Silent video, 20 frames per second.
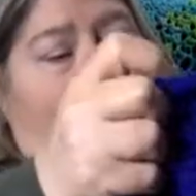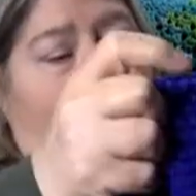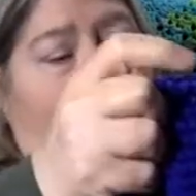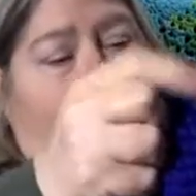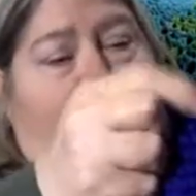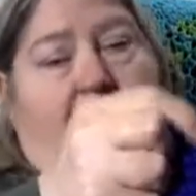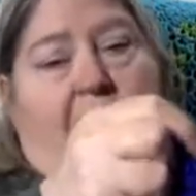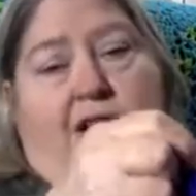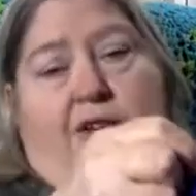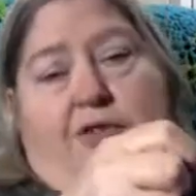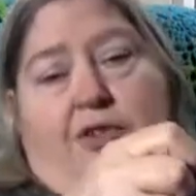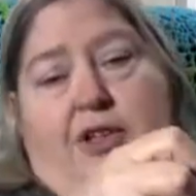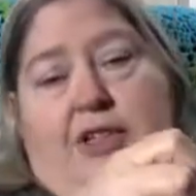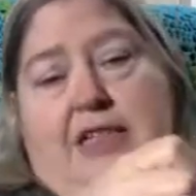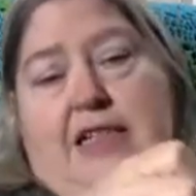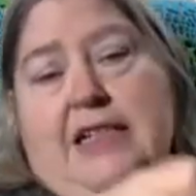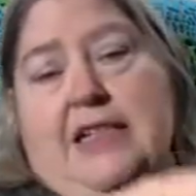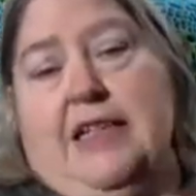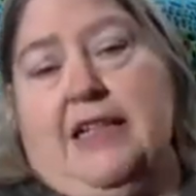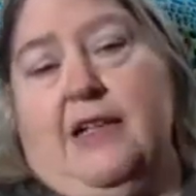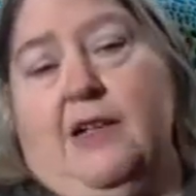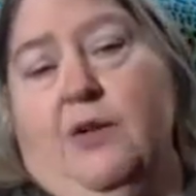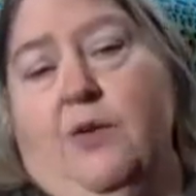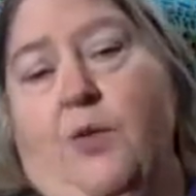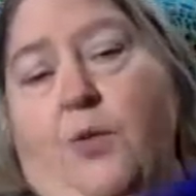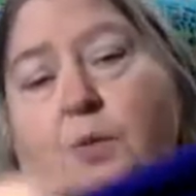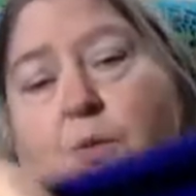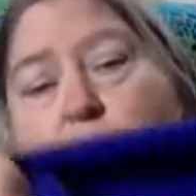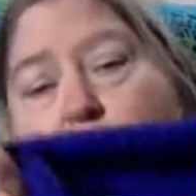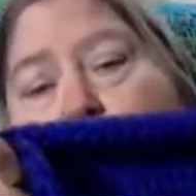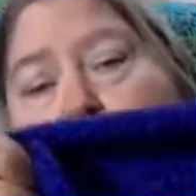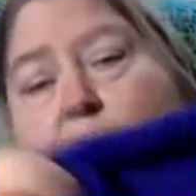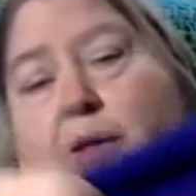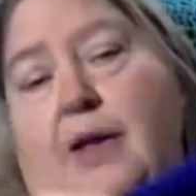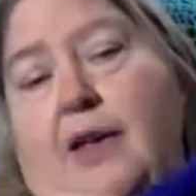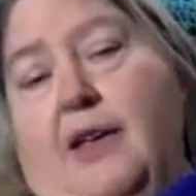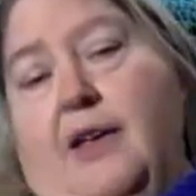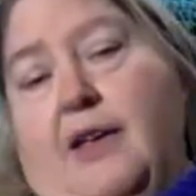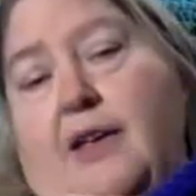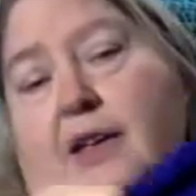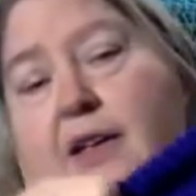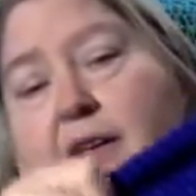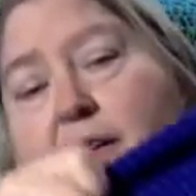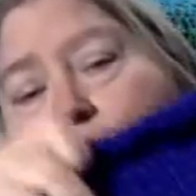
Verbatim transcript: However, it didn't get, get